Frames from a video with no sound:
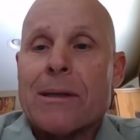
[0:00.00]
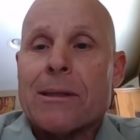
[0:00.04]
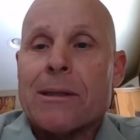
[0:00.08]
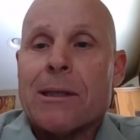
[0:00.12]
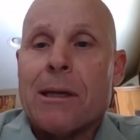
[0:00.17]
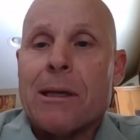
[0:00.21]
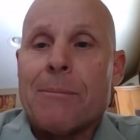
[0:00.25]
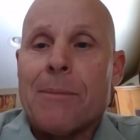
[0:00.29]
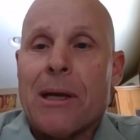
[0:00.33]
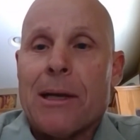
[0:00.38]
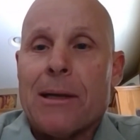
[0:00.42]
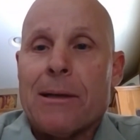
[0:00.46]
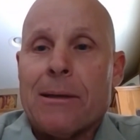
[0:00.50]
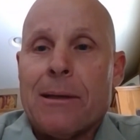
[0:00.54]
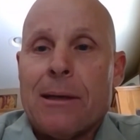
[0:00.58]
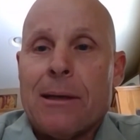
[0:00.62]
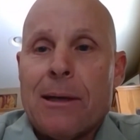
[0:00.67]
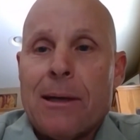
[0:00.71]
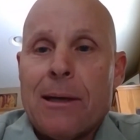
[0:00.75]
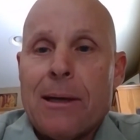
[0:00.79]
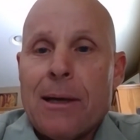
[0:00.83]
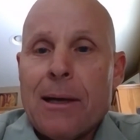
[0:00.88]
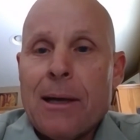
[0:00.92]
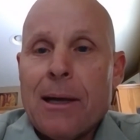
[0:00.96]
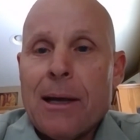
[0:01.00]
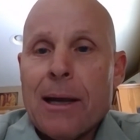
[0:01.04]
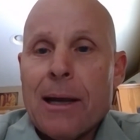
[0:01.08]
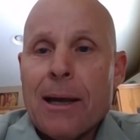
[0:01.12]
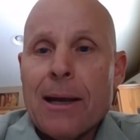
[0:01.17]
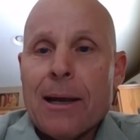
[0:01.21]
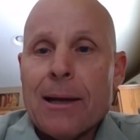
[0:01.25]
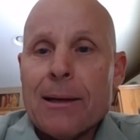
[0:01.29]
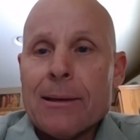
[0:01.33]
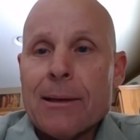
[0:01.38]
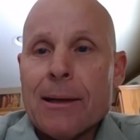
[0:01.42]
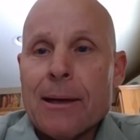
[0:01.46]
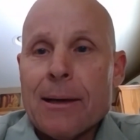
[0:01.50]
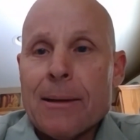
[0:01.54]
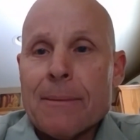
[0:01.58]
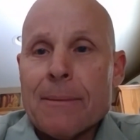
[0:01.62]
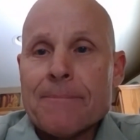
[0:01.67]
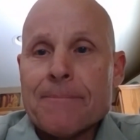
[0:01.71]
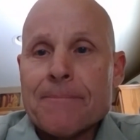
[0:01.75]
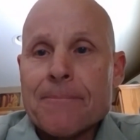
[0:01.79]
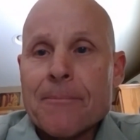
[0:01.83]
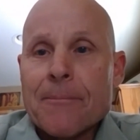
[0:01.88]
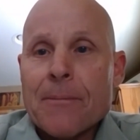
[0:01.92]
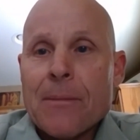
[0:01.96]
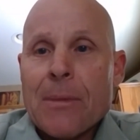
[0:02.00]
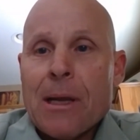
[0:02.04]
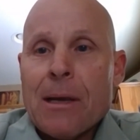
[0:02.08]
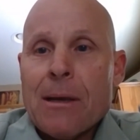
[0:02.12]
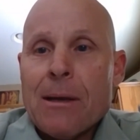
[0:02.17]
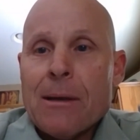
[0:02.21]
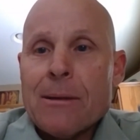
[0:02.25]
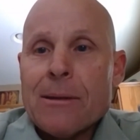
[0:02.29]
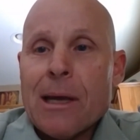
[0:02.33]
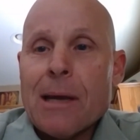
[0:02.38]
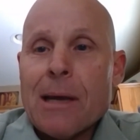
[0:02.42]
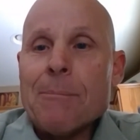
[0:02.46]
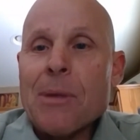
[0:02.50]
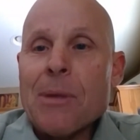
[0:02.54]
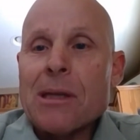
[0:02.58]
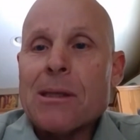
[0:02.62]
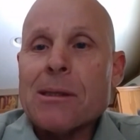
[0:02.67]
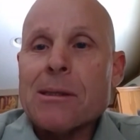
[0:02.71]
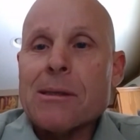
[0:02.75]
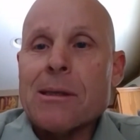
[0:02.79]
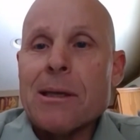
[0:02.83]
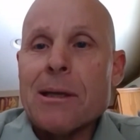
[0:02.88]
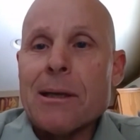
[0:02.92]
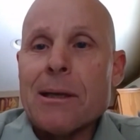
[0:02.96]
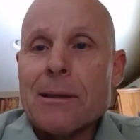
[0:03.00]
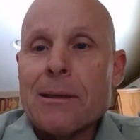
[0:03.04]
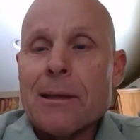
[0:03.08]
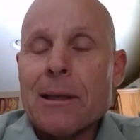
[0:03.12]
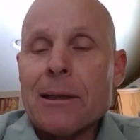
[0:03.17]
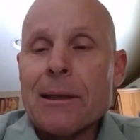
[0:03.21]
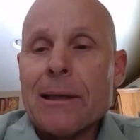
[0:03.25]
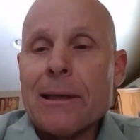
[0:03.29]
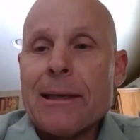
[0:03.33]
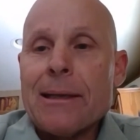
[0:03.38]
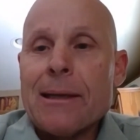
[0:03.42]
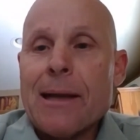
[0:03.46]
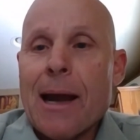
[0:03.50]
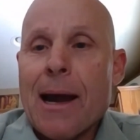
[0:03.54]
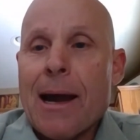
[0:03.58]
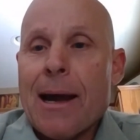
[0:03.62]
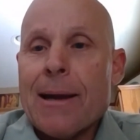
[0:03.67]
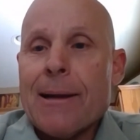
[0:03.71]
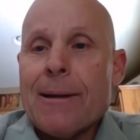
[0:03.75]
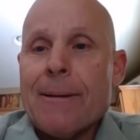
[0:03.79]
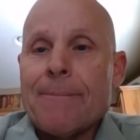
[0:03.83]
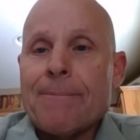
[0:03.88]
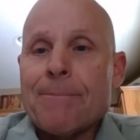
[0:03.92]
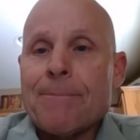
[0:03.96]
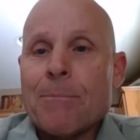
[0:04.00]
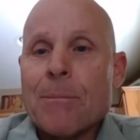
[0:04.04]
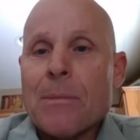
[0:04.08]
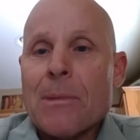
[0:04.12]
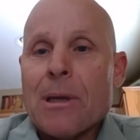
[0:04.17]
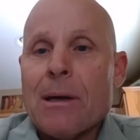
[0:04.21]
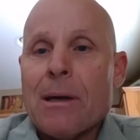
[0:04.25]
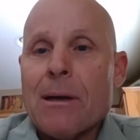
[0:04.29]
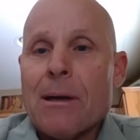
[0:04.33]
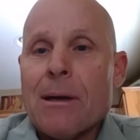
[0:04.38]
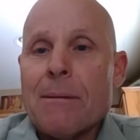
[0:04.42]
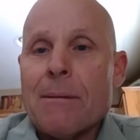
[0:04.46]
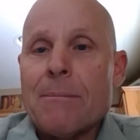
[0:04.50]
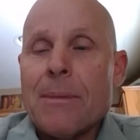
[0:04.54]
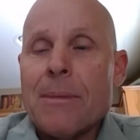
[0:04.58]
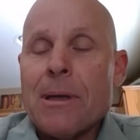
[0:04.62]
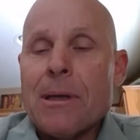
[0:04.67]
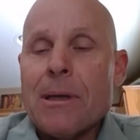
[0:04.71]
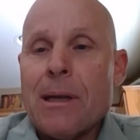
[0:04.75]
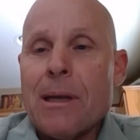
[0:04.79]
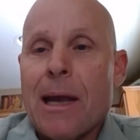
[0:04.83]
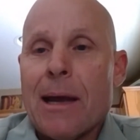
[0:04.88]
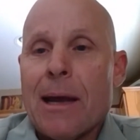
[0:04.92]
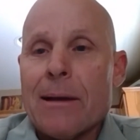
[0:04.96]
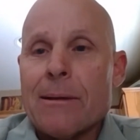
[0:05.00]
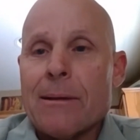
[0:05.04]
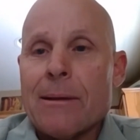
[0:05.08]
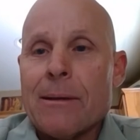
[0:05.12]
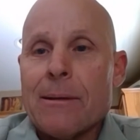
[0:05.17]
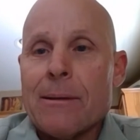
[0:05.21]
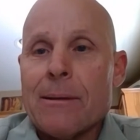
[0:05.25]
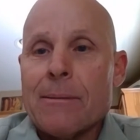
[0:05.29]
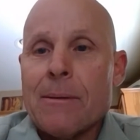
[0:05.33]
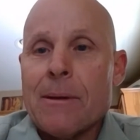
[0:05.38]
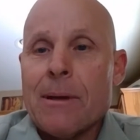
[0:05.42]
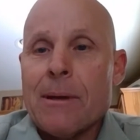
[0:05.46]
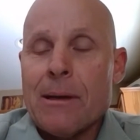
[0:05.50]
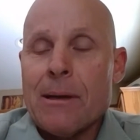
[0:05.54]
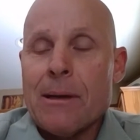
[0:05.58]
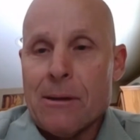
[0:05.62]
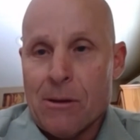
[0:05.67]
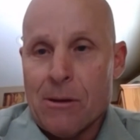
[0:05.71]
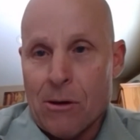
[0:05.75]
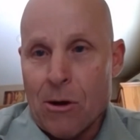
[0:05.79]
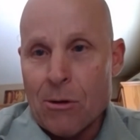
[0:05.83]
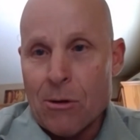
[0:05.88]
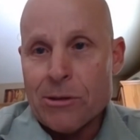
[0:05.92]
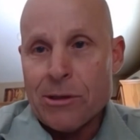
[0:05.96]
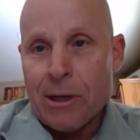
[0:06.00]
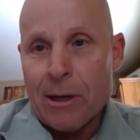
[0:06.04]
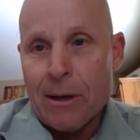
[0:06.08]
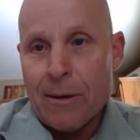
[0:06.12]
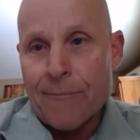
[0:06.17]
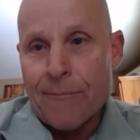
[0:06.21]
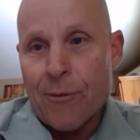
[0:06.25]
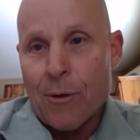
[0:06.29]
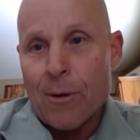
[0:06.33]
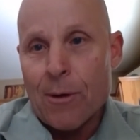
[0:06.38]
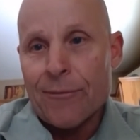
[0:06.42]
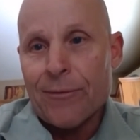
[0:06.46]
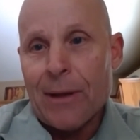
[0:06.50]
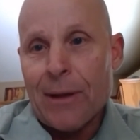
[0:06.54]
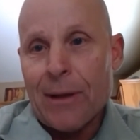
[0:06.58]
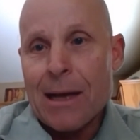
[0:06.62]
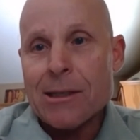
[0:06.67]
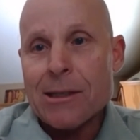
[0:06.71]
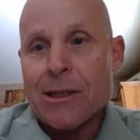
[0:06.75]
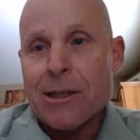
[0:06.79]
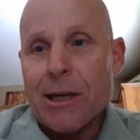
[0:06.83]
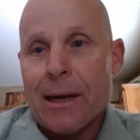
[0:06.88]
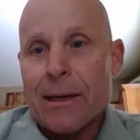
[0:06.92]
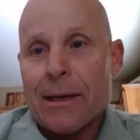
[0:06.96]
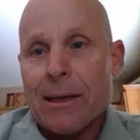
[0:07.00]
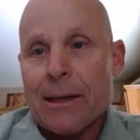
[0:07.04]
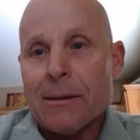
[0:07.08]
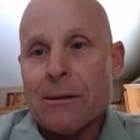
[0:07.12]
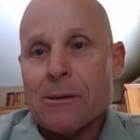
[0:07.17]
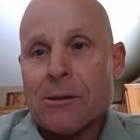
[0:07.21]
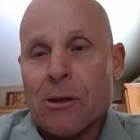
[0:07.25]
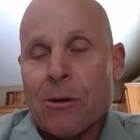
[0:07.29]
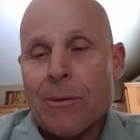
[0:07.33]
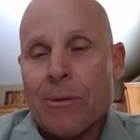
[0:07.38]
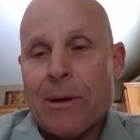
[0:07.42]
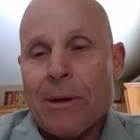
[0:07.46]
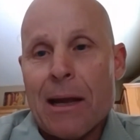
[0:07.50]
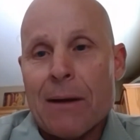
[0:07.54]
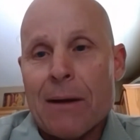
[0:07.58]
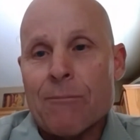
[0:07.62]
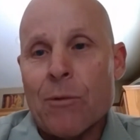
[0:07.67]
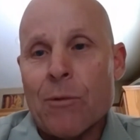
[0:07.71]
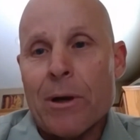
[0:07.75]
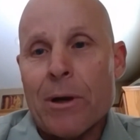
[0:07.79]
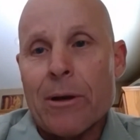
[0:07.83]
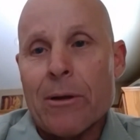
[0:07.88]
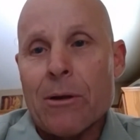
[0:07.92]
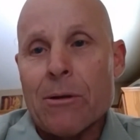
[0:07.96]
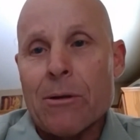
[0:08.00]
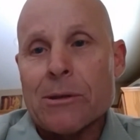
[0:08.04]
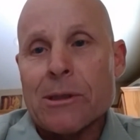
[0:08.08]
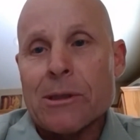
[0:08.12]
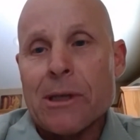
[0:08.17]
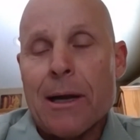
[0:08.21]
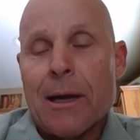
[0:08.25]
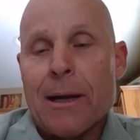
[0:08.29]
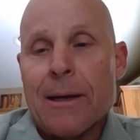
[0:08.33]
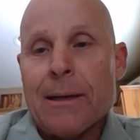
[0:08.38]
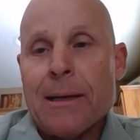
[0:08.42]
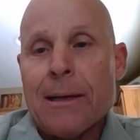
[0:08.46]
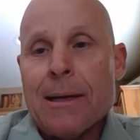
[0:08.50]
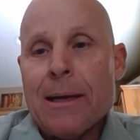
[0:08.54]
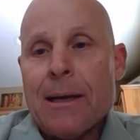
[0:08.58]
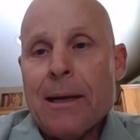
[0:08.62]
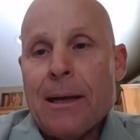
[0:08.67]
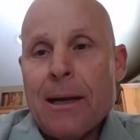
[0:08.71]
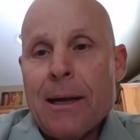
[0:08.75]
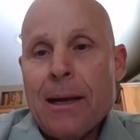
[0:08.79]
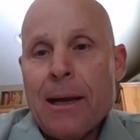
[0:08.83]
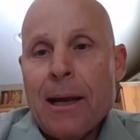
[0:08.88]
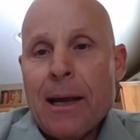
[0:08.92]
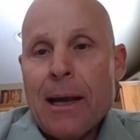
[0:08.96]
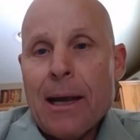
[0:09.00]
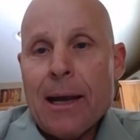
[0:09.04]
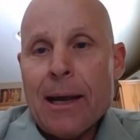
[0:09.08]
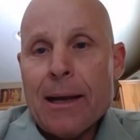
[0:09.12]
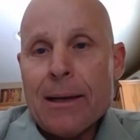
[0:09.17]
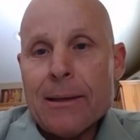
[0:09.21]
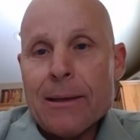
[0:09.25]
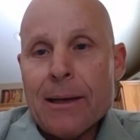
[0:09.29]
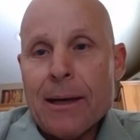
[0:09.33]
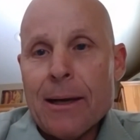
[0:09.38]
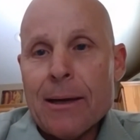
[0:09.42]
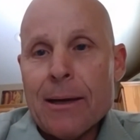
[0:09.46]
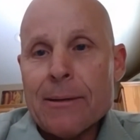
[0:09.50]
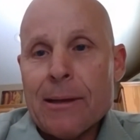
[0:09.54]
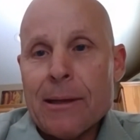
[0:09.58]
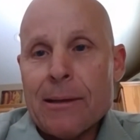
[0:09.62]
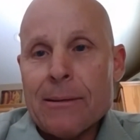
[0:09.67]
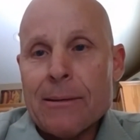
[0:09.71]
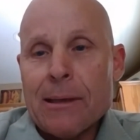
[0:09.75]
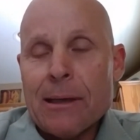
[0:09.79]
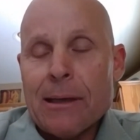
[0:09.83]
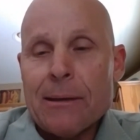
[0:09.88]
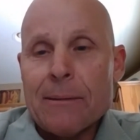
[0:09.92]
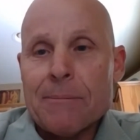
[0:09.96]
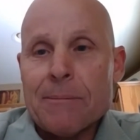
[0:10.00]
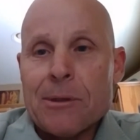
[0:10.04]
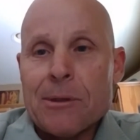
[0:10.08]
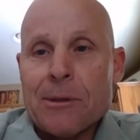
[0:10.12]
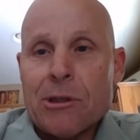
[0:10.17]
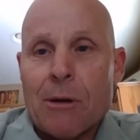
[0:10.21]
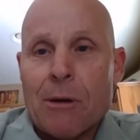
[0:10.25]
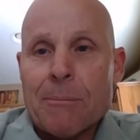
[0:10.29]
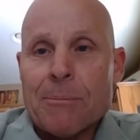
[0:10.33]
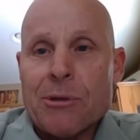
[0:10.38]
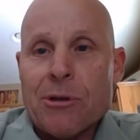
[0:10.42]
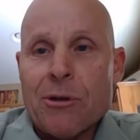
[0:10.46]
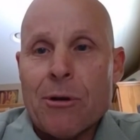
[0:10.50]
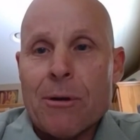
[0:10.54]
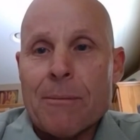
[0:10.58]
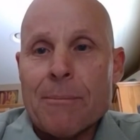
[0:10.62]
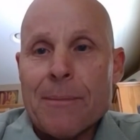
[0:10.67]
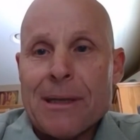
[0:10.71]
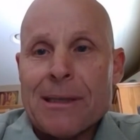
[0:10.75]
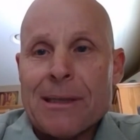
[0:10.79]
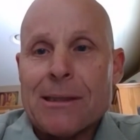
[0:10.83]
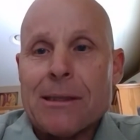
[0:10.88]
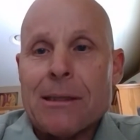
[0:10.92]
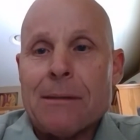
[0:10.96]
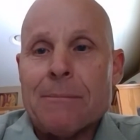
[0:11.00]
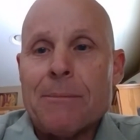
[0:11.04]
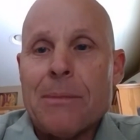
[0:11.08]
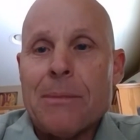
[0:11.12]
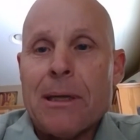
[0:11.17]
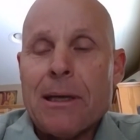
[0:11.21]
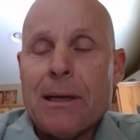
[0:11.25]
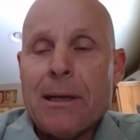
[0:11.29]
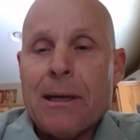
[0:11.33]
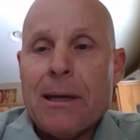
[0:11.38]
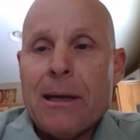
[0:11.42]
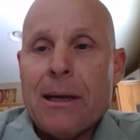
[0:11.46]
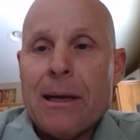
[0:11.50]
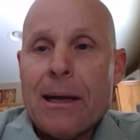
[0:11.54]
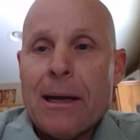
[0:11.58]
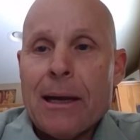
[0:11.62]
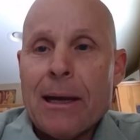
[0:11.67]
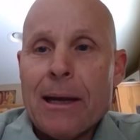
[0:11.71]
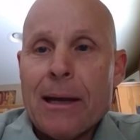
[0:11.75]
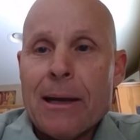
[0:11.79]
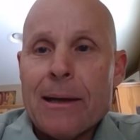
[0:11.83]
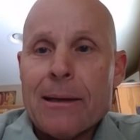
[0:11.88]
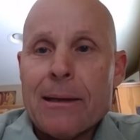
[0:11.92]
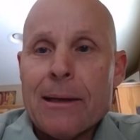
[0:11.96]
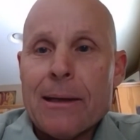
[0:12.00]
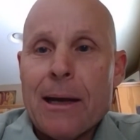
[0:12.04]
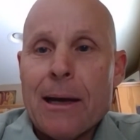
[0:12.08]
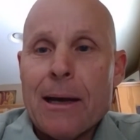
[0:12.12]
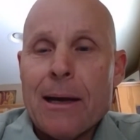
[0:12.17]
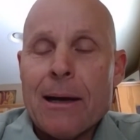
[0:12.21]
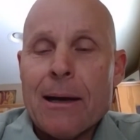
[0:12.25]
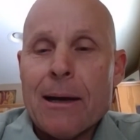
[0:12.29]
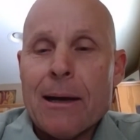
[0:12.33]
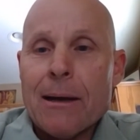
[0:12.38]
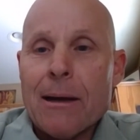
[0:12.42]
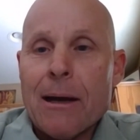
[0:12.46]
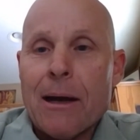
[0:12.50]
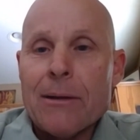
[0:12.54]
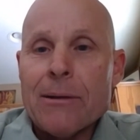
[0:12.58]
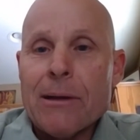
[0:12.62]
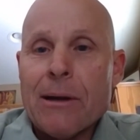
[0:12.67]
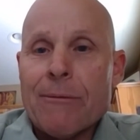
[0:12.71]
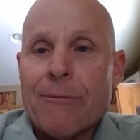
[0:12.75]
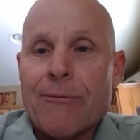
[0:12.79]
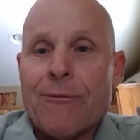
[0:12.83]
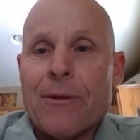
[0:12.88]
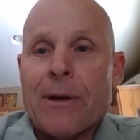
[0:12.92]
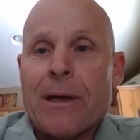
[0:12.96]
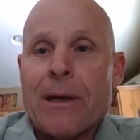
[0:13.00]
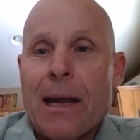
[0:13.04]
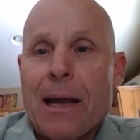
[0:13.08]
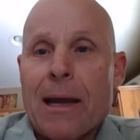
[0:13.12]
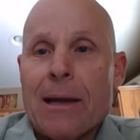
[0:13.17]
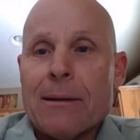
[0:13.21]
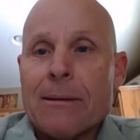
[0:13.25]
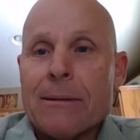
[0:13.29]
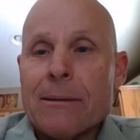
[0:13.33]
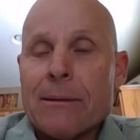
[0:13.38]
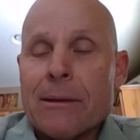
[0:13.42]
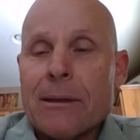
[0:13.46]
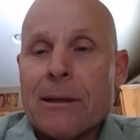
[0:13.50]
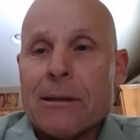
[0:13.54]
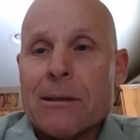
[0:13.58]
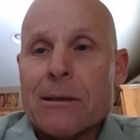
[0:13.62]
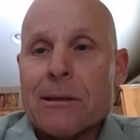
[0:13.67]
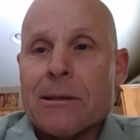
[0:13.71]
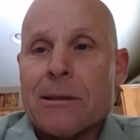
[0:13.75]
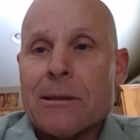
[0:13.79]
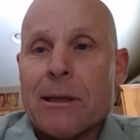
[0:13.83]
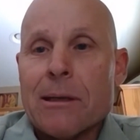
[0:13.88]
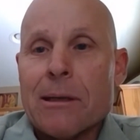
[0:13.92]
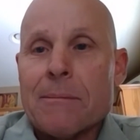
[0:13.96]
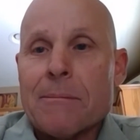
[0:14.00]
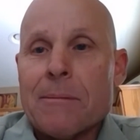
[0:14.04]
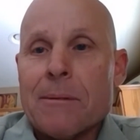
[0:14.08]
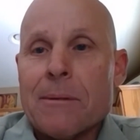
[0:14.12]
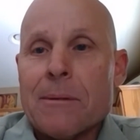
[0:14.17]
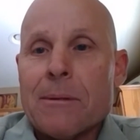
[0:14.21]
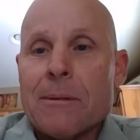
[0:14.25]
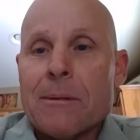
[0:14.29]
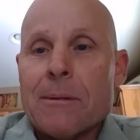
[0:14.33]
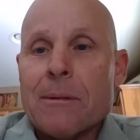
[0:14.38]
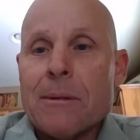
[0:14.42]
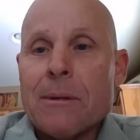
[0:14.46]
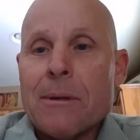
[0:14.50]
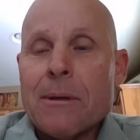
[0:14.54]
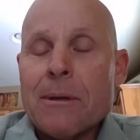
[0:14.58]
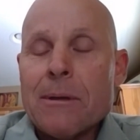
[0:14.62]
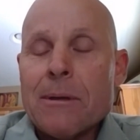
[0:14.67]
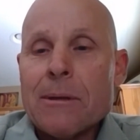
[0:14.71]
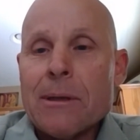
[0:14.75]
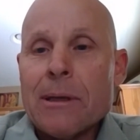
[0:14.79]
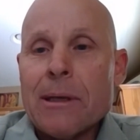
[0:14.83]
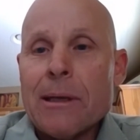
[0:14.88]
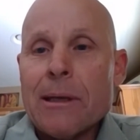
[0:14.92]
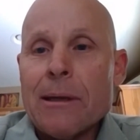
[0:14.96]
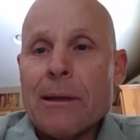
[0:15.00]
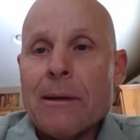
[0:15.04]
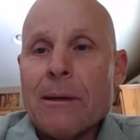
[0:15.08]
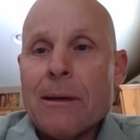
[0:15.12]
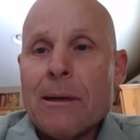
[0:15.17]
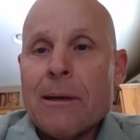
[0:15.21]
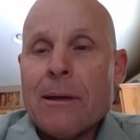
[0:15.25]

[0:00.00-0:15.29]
team in, and they missed the lead guy. He had negotiated for a flak jacket, so he had one of those on, and the sharpshooter missed him. And I'll never forget just the